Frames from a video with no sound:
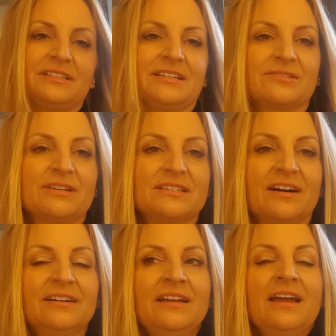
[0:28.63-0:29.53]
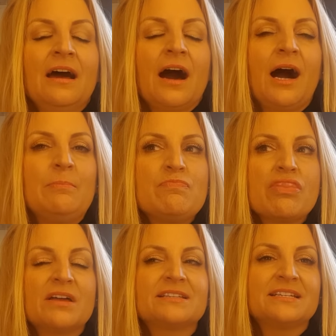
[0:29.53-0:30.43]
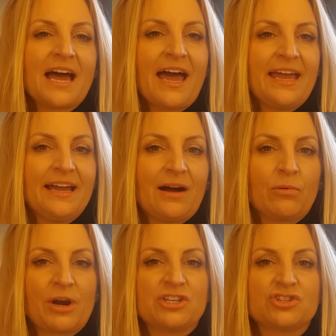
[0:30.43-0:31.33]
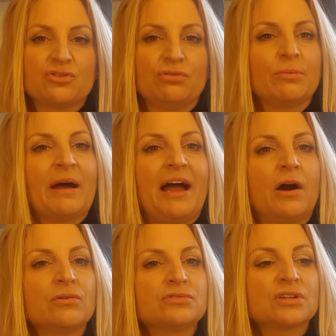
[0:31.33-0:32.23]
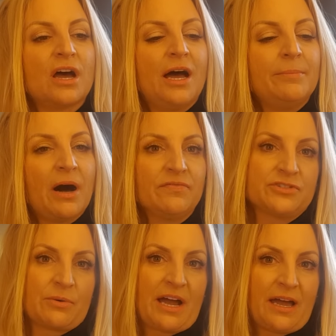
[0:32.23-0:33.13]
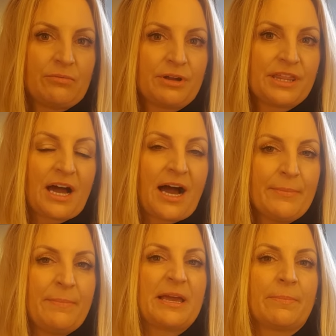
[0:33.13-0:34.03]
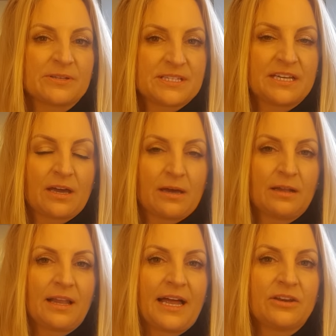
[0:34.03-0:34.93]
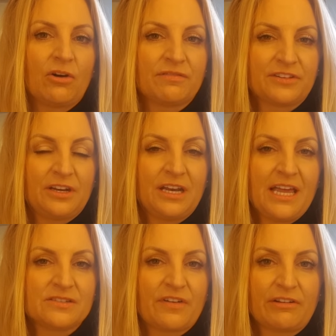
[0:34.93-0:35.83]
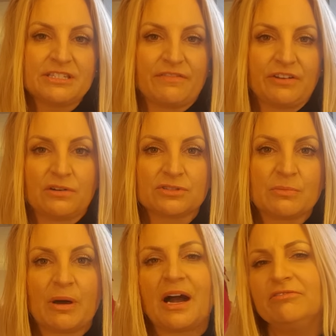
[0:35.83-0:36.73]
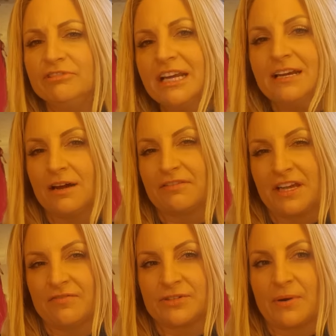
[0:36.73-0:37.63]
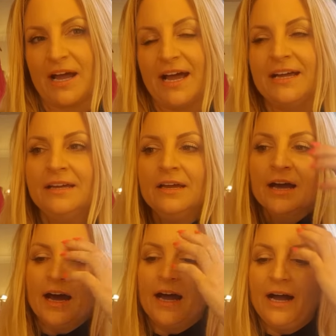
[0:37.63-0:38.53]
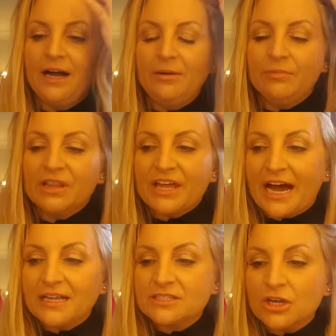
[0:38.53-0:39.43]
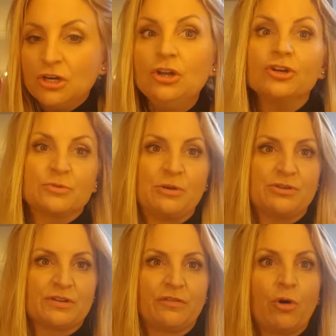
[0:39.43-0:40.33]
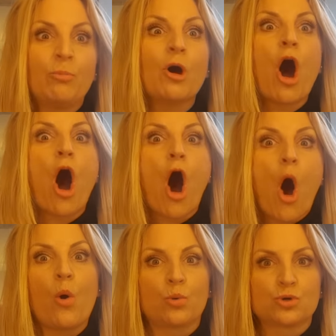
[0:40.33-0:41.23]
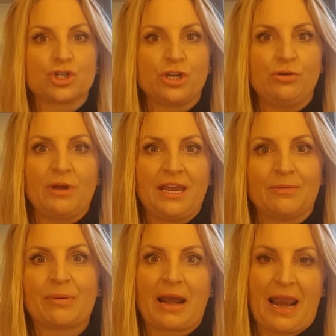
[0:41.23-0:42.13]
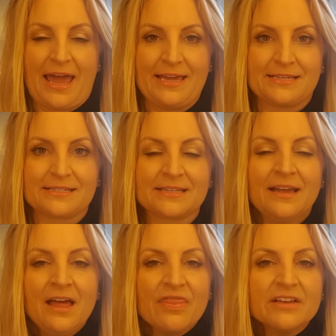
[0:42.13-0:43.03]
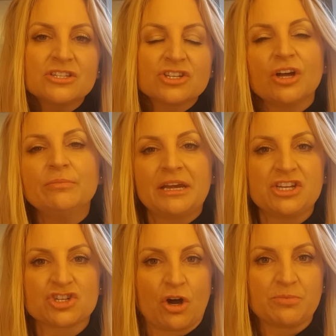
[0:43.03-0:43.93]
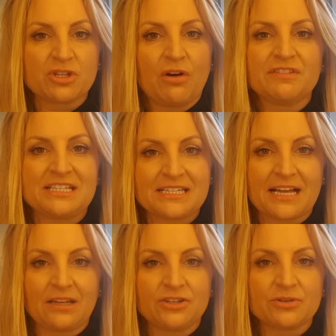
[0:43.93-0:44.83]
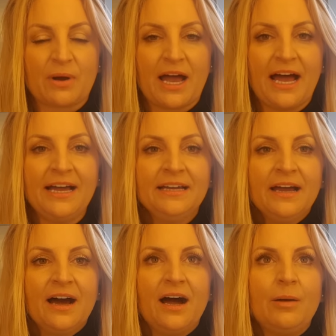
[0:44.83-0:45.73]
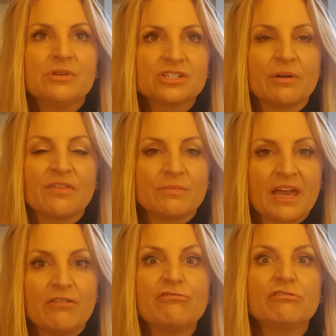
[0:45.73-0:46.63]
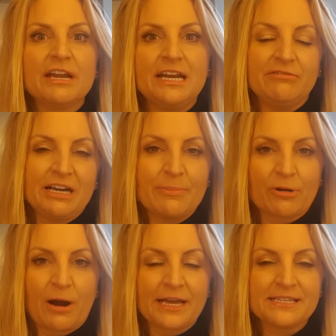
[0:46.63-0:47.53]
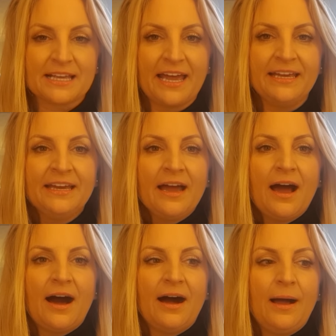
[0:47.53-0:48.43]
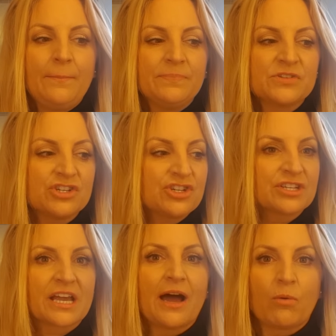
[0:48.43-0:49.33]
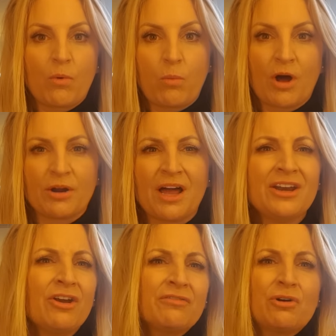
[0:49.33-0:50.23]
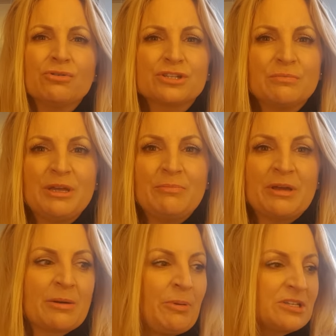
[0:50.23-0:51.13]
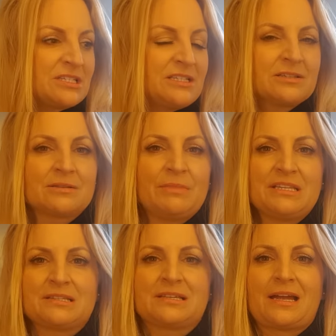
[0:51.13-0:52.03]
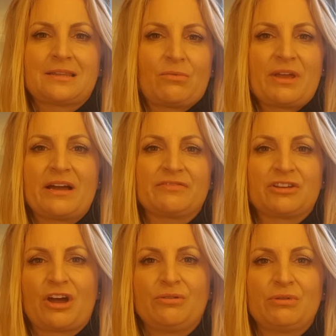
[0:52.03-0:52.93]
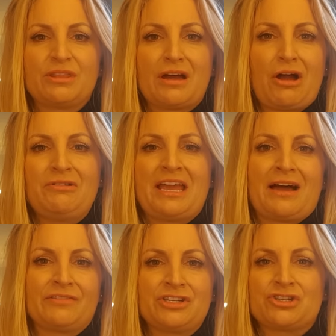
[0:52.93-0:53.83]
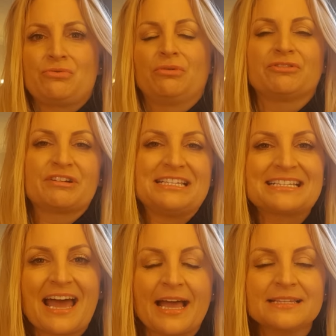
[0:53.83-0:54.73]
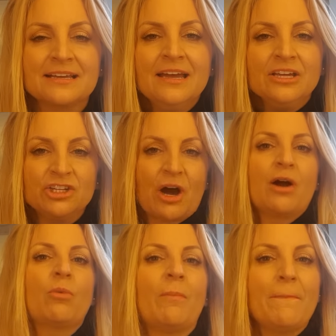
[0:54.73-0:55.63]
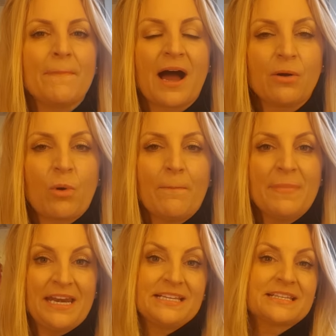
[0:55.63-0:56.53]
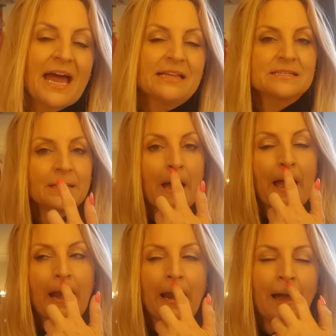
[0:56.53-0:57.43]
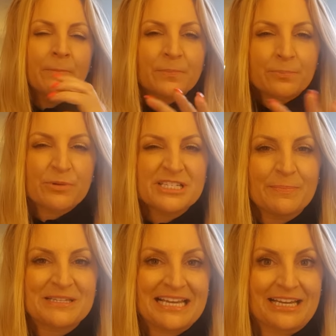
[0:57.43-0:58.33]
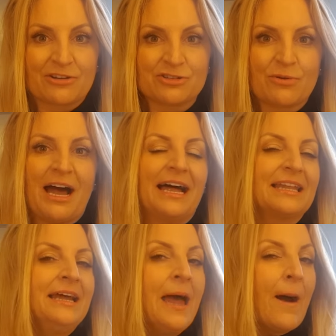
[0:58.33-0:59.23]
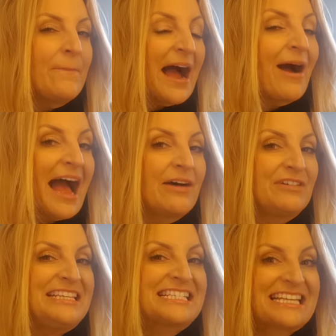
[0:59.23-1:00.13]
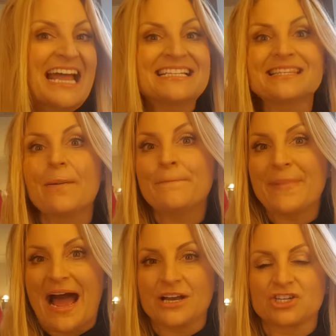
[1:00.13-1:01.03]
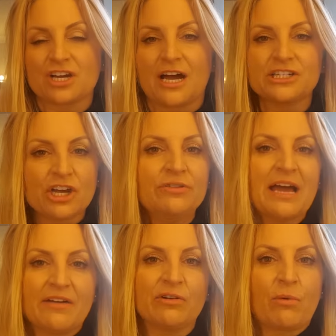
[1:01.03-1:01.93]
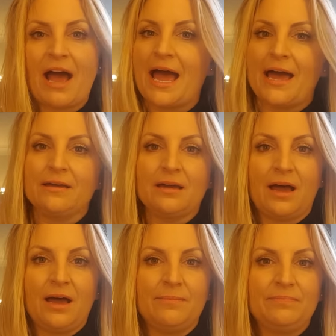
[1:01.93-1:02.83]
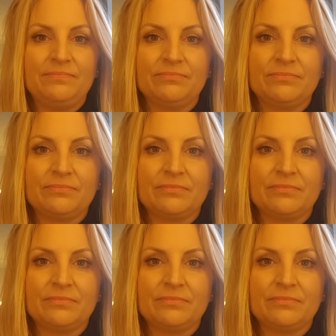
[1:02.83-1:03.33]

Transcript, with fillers: dinner, sweetheart. Um, today, I wanted to talk about um, underwear with I'm a bigger busted girl and often it's very difficult to buy really lovely underwear um, that looks beautiful but holds you in place. There's so many shops that obviously sell underwear. Um, some of them get really, really pricey um, to just get a one. And, and of course, being bigger busted doesn't mean to say that we have to go with only having two or three sets. You know, I want I want many sets and, I, and I'm pretty particular as well about having sets that match. I don't ever wear um,